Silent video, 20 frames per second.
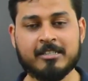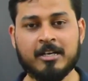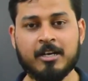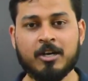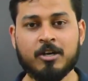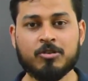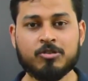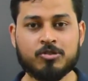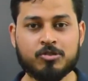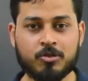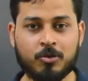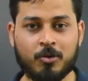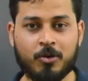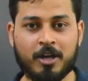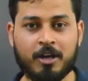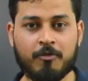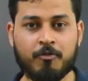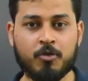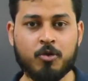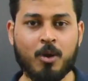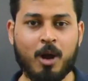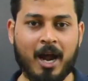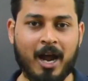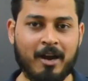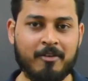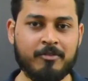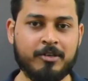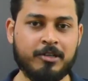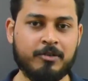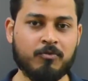So if you
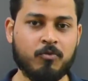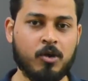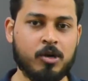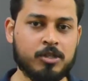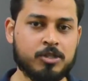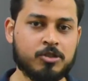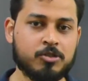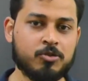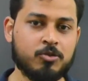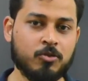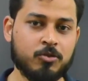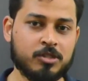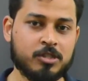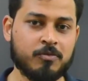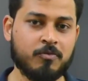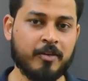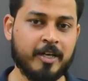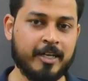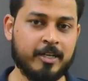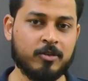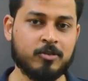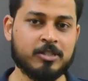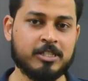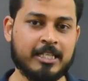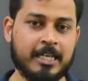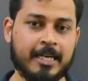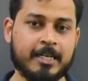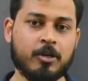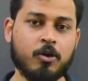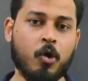haven't watched those videos yet,
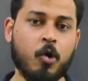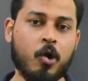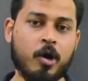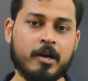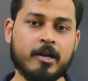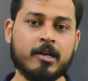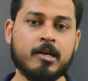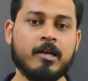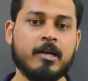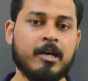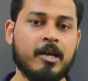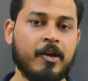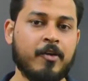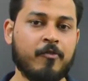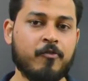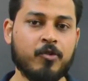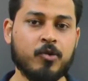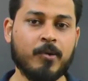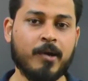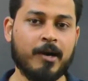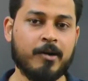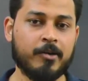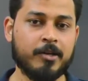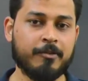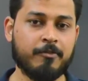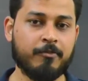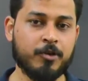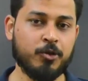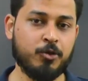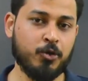or if you
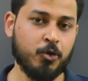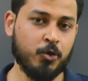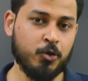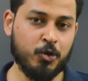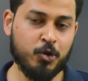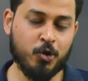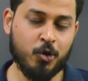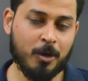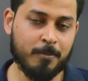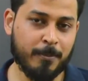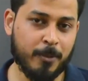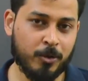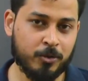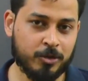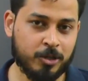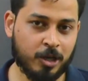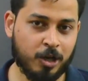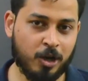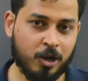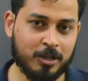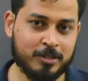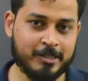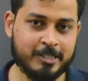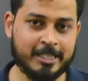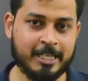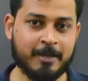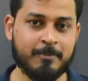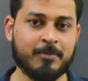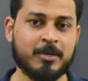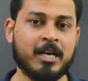don't know about the
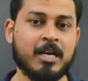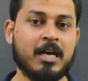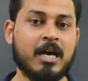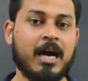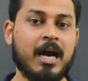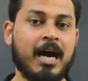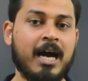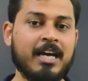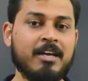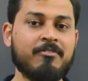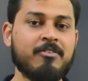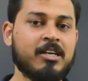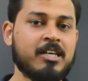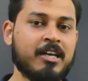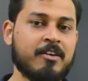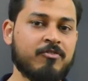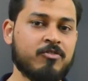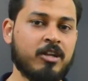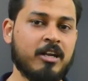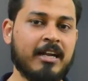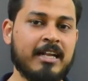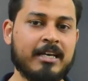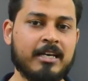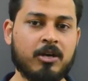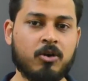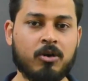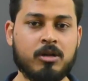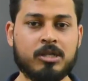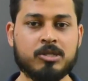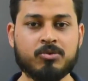concept, I will give the link
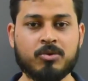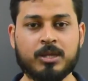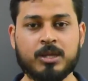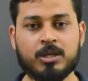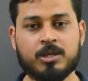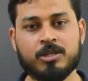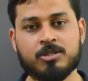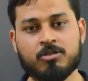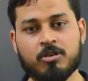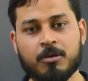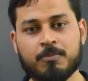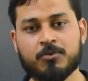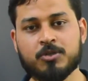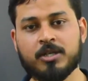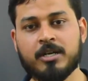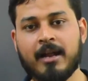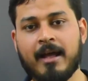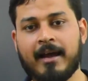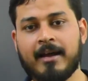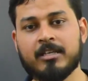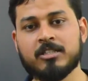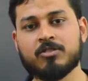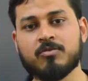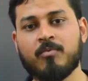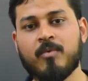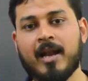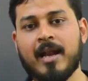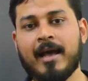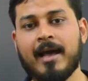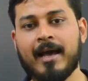also in the description, as
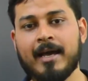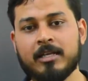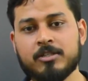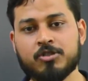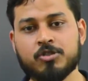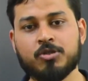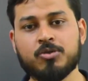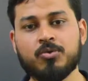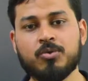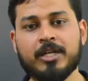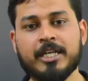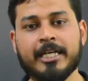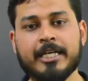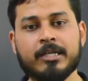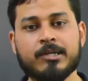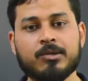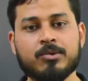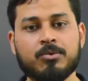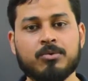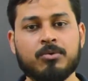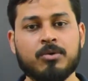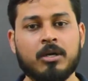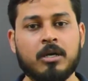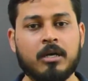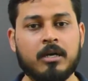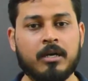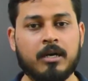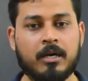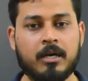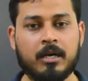well as you need to
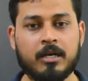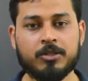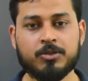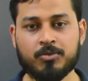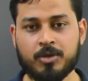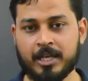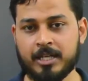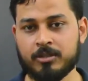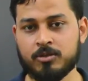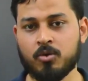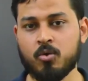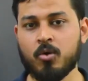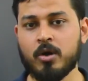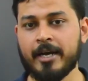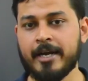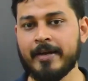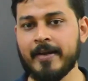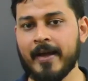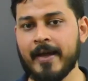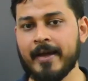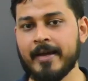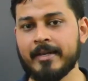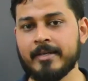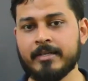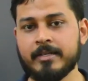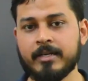you can go ahead and